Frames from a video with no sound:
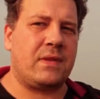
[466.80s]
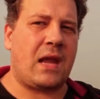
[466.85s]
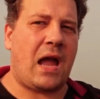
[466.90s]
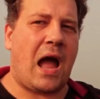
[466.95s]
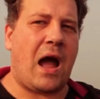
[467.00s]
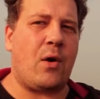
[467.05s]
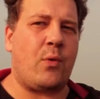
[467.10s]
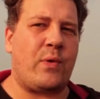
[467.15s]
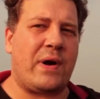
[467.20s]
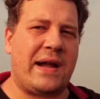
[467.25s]

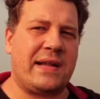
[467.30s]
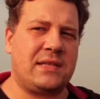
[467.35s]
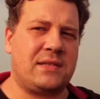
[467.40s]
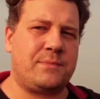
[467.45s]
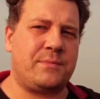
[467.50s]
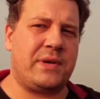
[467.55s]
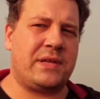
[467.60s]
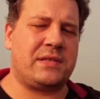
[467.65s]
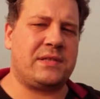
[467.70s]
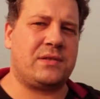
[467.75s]
a
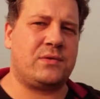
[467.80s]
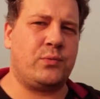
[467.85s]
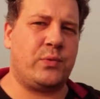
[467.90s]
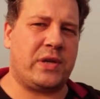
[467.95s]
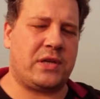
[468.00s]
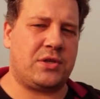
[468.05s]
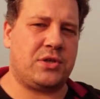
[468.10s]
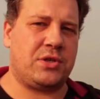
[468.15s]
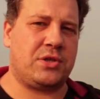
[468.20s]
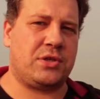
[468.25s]
widespread
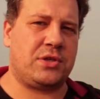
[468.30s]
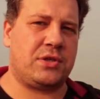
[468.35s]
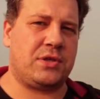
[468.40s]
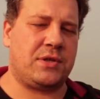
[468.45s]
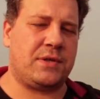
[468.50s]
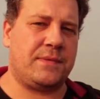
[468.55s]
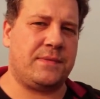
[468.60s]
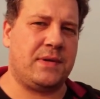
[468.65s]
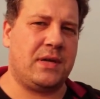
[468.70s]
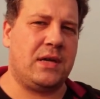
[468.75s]

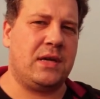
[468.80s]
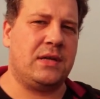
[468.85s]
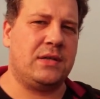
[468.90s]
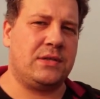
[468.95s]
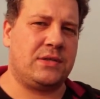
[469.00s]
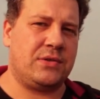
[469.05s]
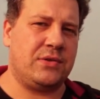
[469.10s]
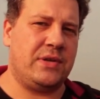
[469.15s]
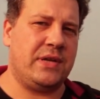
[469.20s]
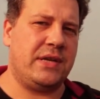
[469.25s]
switch
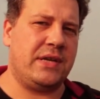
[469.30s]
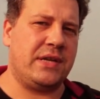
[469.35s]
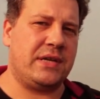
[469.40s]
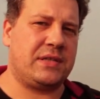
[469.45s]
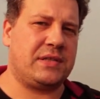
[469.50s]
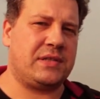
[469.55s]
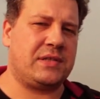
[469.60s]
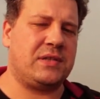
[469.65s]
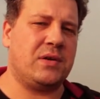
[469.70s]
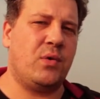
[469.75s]
to
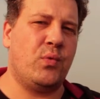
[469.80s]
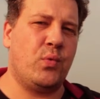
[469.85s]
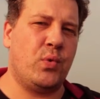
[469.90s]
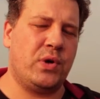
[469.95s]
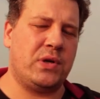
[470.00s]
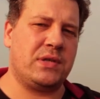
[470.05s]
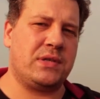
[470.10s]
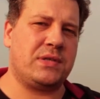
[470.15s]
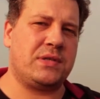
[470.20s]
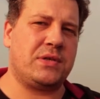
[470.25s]
Linux
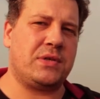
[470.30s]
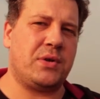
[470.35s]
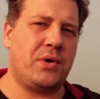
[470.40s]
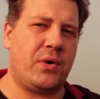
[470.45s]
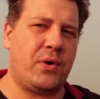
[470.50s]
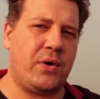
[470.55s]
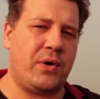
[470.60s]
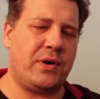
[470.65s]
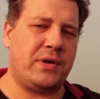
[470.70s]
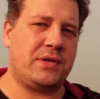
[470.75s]
wouldn't
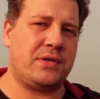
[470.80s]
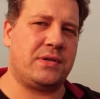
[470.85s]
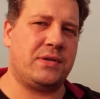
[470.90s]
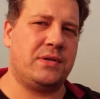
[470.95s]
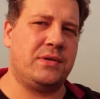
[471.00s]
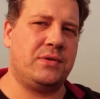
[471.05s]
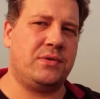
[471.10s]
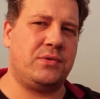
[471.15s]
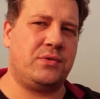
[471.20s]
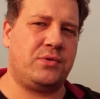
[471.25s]
hurt
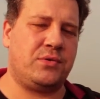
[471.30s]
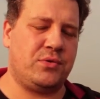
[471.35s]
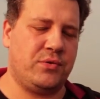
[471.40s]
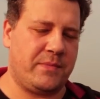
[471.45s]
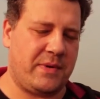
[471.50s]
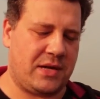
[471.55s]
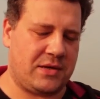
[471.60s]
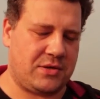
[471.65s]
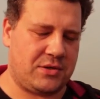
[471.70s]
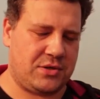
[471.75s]
too
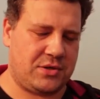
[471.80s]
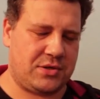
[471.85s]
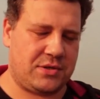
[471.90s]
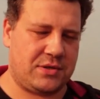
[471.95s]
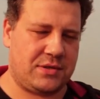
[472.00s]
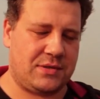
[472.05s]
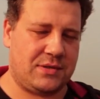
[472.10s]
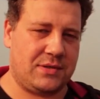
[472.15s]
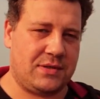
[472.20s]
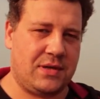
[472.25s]

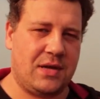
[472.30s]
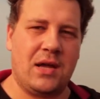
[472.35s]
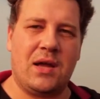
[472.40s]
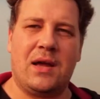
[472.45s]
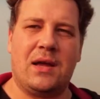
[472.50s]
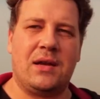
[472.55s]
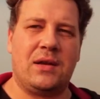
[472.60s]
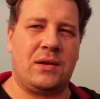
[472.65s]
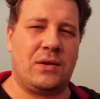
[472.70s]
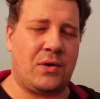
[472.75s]
much.
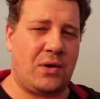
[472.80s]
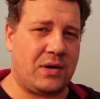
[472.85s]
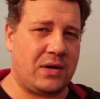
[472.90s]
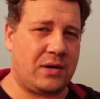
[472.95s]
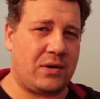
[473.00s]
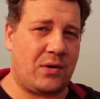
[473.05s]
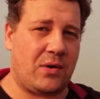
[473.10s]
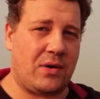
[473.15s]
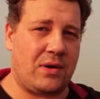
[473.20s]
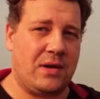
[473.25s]
Not
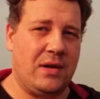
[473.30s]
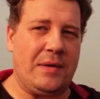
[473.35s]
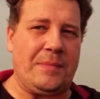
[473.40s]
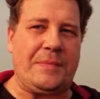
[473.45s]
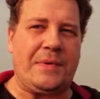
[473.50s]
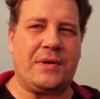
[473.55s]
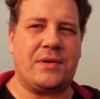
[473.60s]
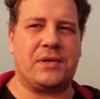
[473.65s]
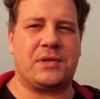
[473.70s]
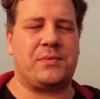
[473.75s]
at all,
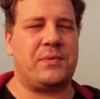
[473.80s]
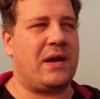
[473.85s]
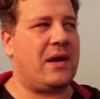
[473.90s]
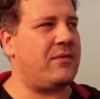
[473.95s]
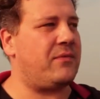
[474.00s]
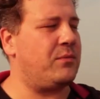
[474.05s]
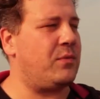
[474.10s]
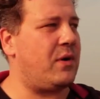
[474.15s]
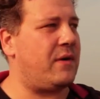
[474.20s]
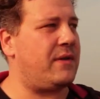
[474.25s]
because we
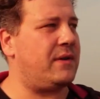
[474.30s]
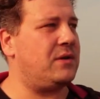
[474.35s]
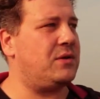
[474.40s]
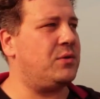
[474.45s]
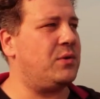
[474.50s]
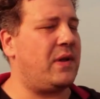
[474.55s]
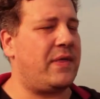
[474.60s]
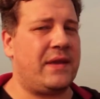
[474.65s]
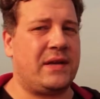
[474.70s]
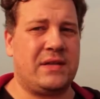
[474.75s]
have more than
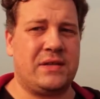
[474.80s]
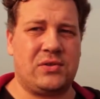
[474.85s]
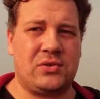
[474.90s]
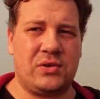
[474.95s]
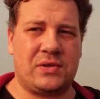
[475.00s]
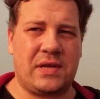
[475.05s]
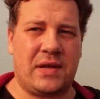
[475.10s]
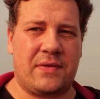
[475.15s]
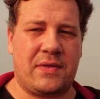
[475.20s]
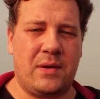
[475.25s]
200
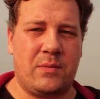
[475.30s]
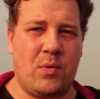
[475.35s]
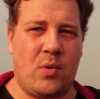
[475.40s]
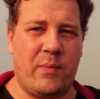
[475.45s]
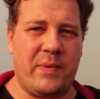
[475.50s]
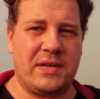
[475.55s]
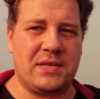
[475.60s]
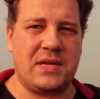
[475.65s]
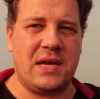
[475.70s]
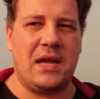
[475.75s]
distros at the
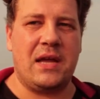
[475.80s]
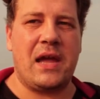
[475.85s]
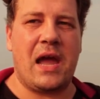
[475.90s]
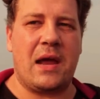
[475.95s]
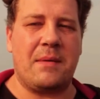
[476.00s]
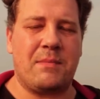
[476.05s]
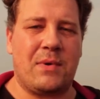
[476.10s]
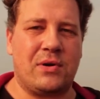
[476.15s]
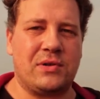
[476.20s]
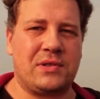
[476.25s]
moment,
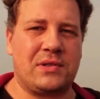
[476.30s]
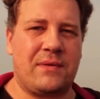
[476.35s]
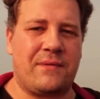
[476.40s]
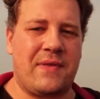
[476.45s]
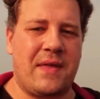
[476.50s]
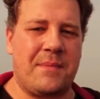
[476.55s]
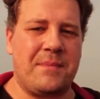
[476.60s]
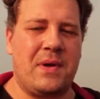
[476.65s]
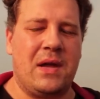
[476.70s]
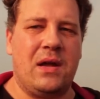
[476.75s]
and most of
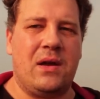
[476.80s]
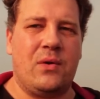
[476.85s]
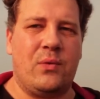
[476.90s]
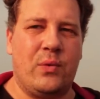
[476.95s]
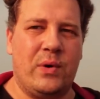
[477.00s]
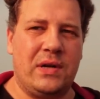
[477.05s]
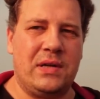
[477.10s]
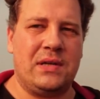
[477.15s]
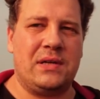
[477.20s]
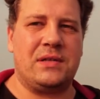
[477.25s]
them
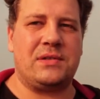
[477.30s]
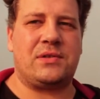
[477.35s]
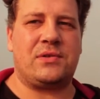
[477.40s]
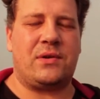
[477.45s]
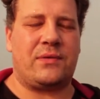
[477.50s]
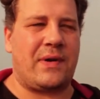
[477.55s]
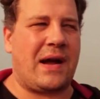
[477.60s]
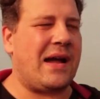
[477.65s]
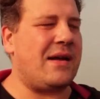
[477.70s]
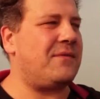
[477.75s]
will
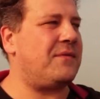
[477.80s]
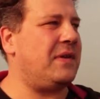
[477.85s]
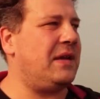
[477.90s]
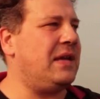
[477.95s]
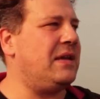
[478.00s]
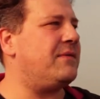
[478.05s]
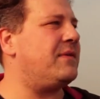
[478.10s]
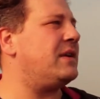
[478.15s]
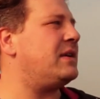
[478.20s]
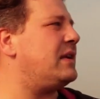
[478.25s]
survive,
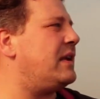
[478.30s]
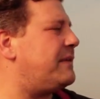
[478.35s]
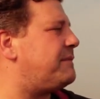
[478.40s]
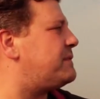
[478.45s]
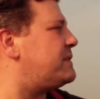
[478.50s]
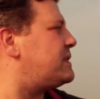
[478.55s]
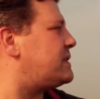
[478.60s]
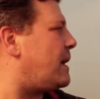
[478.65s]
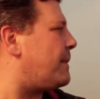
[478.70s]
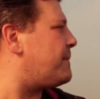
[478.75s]
even
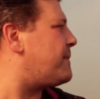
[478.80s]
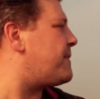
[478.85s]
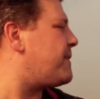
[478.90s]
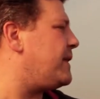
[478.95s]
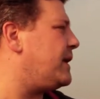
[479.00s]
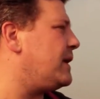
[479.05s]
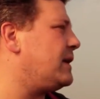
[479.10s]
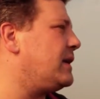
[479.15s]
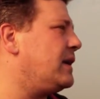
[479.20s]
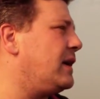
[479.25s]
if
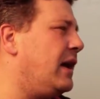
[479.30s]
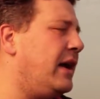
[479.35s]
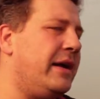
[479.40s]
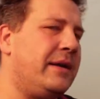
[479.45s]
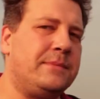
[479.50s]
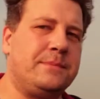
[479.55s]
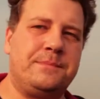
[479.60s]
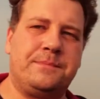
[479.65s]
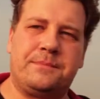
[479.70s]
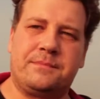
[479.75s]
something
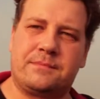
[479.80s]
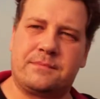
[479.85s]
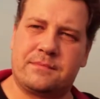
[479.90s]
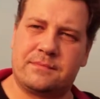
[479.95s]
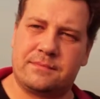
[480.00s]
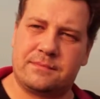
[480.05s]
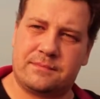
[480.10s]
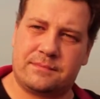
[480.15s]
um,